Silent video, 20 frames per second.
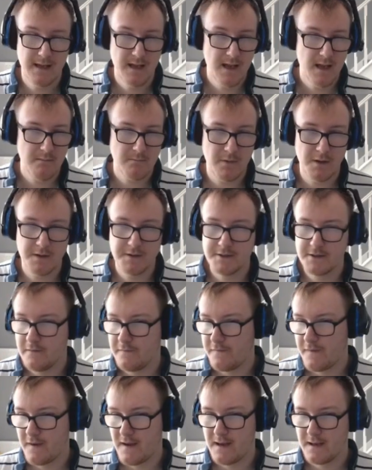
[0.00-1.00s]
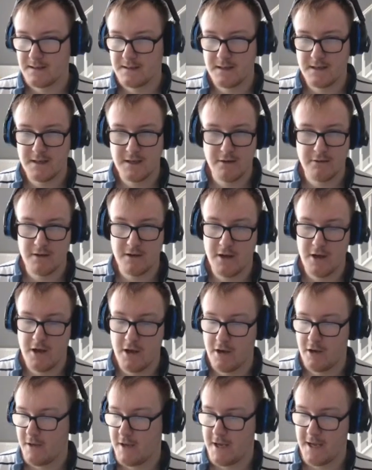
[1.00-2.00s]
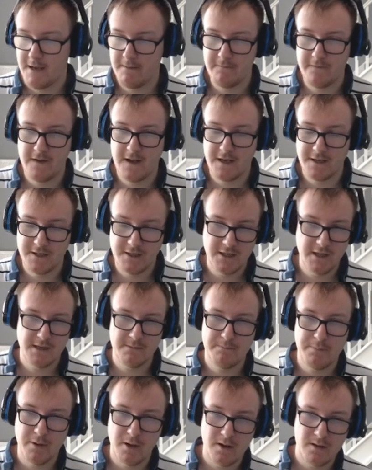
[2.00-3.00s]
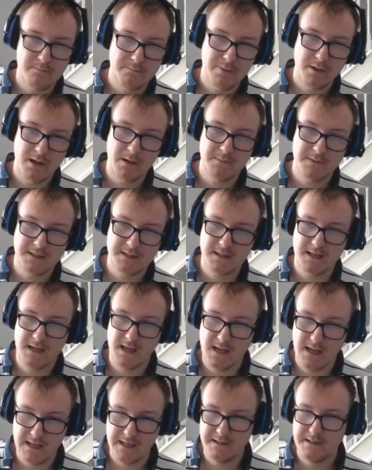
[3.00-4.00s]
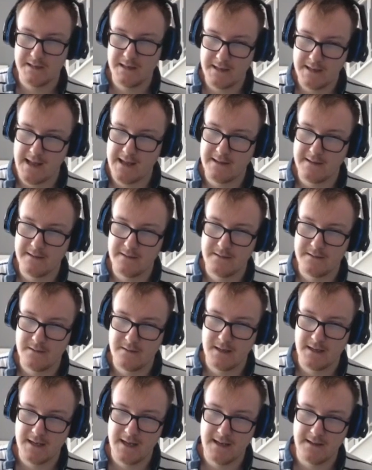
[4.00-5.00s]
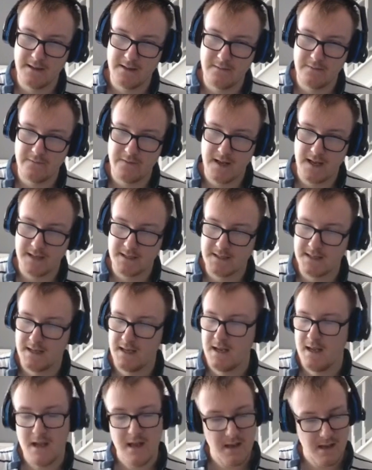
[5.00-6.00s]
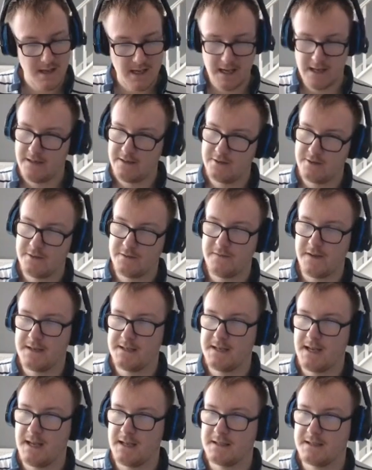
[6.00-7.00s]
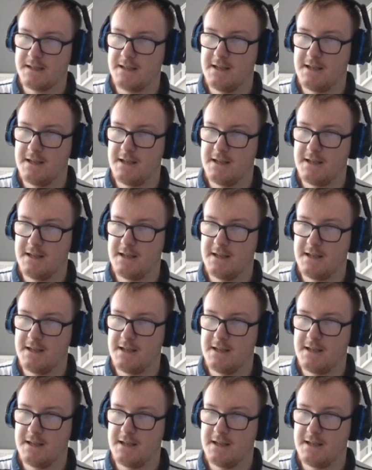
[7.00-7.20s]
monster effect, you can pop this guy, negate the effect, and it's just fantastic.